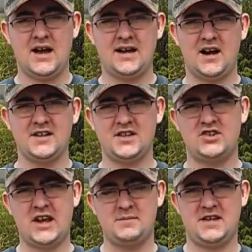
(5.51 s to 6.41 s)
guys,
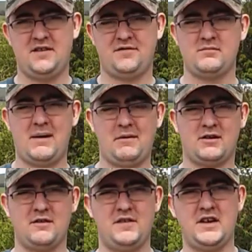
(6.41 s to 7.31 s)
James here from
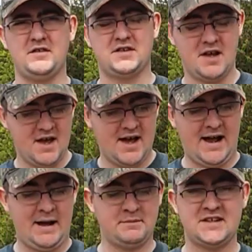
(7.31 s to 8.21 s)
Replica Reviews.
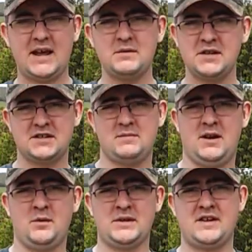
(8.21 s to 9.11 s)
Today we're doing something a
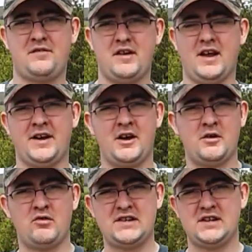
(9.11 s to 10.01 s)
little bit different. I
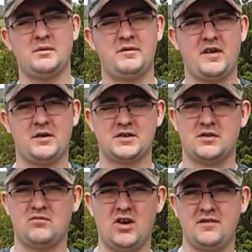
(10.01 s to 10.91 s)
know recently we focused on
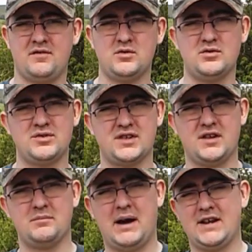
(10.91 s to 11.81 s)
rifles
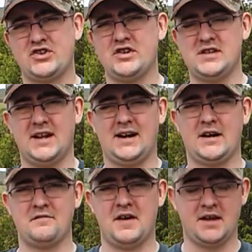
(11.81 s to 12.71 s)
and pellet shooting and that
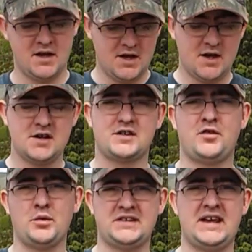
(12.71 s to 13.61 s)
kind of thing, so I
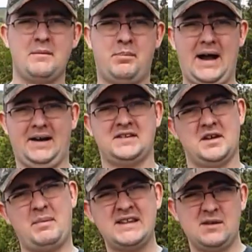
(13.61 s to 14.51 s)
thought we'd take it back
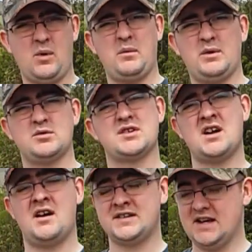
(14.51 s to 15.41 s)
to basically where we all
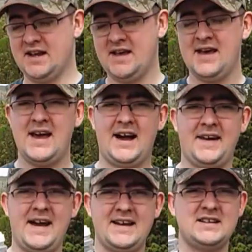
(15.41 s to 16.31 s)
started, and
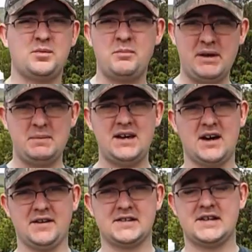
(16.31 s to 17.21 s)
that is with BB
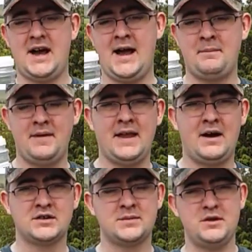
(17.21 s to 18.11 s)
guns.
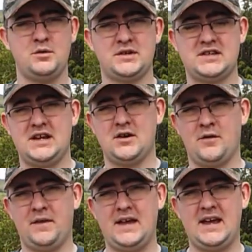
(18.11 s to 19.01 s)
Now some of you would have seen
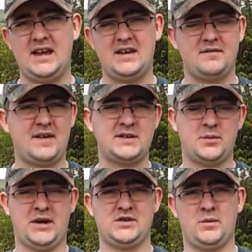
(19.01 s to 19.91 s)
on the Facebook
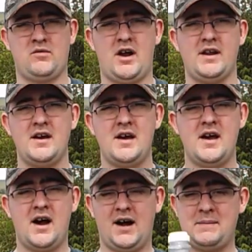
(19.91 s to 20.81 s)
page that we run,
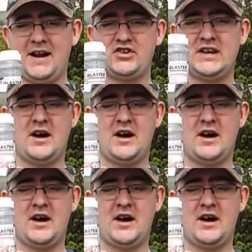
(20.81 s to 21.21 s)
I managed to get